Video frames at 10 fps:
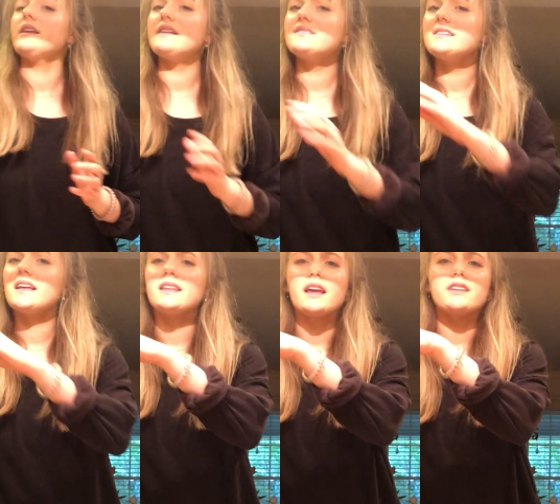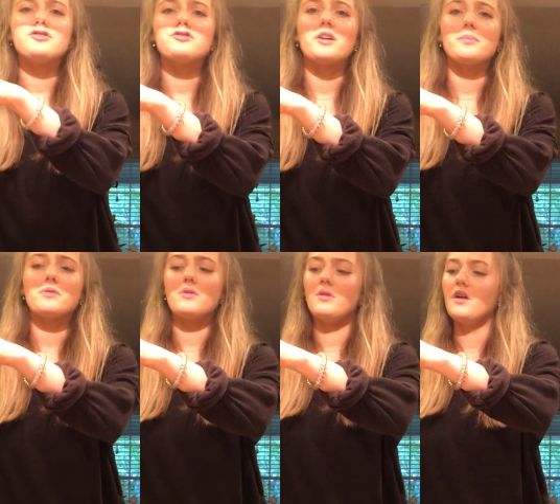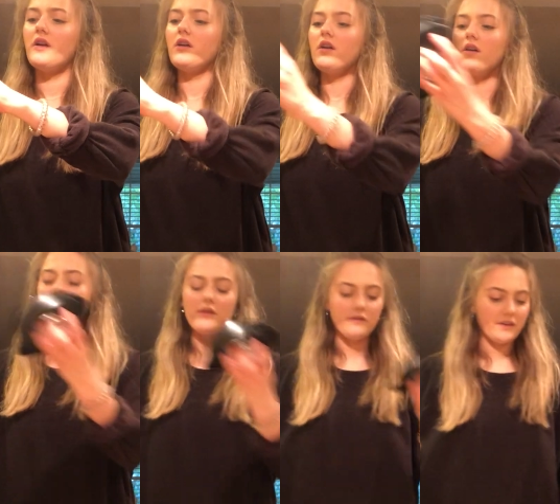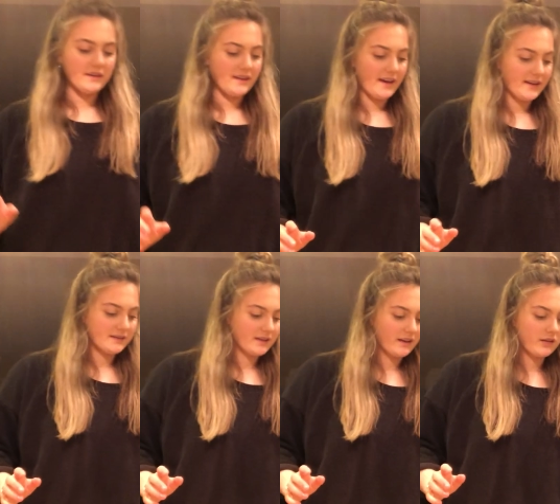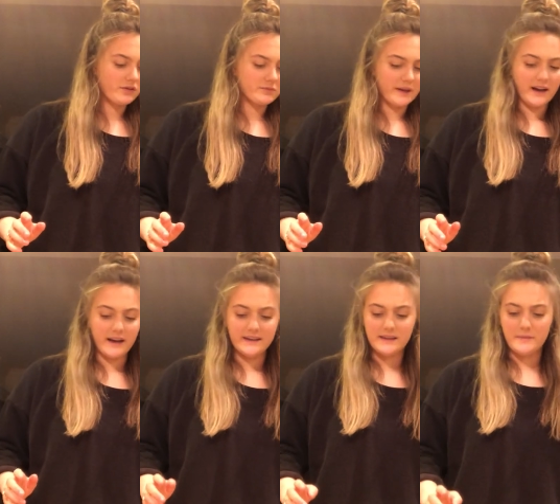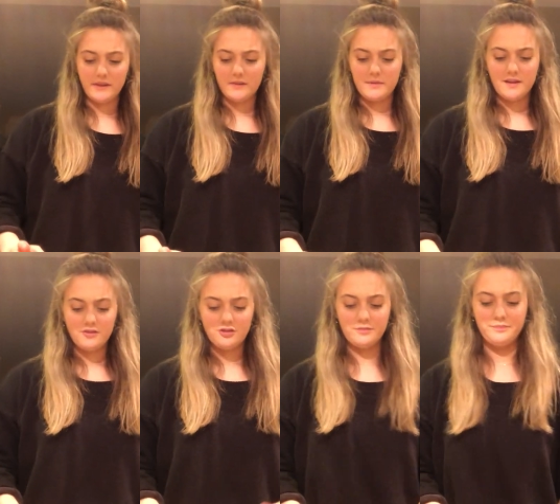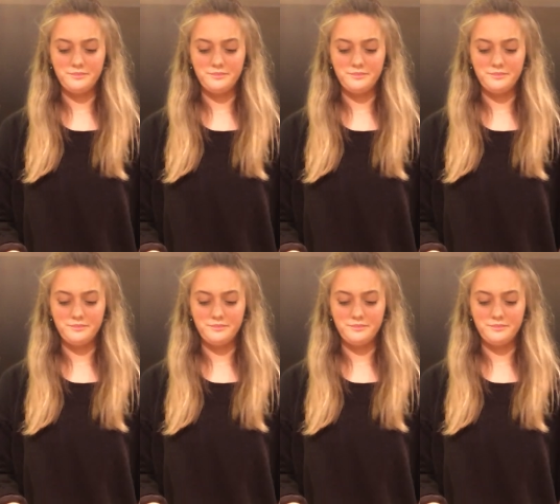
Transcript: Gives it that nice tropical fun taste. I close my eyes, I'm at the beach.